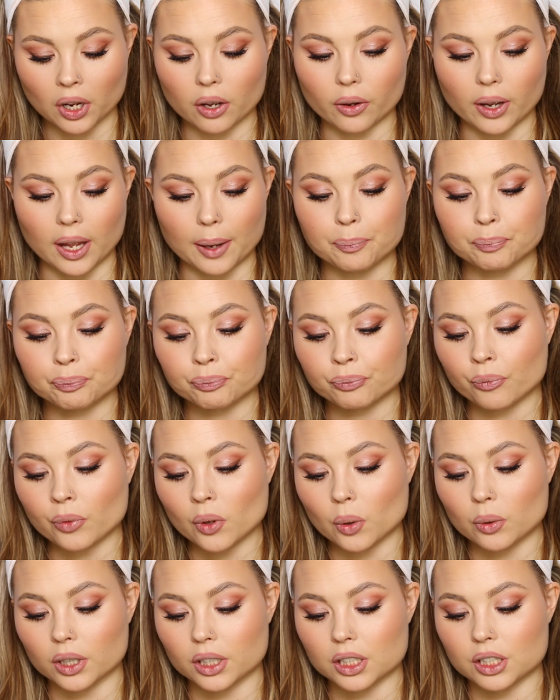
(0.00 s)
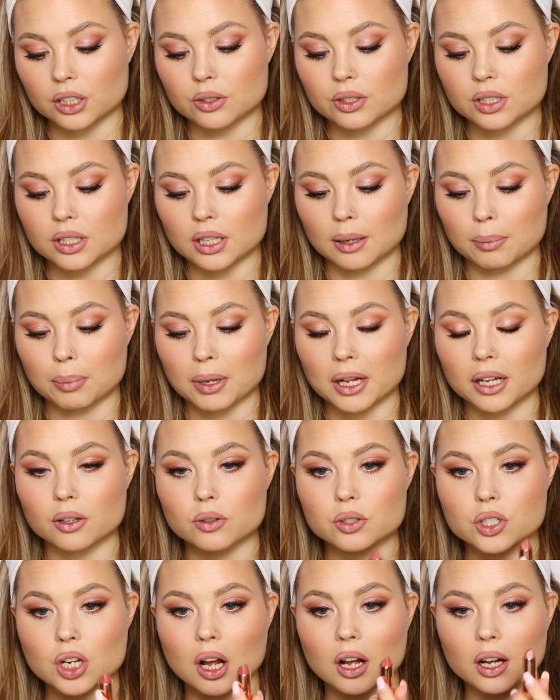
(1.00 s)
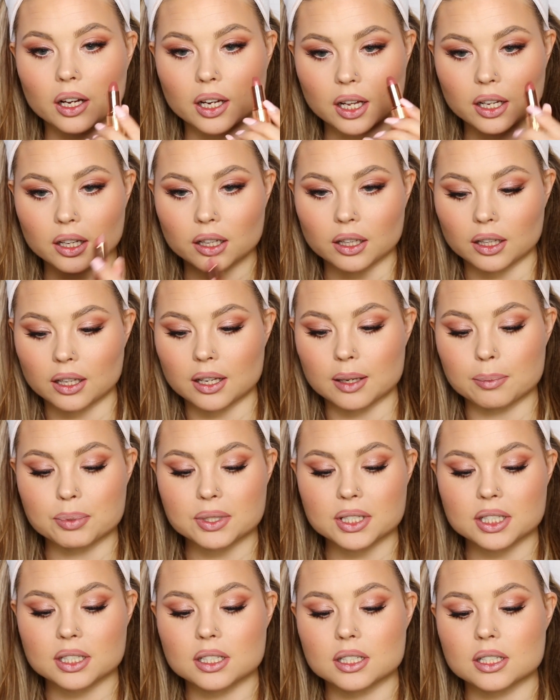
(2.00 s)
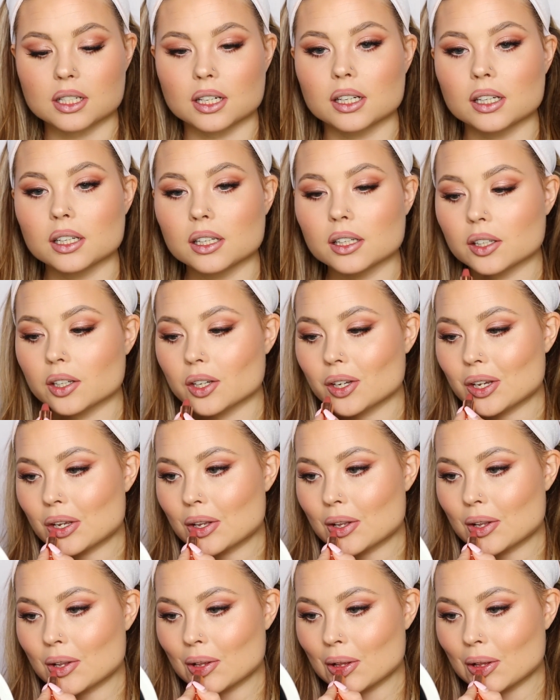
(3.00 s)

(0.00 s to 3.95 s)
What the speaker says: Okay, we're gonna use the Pillow Talk lipstick.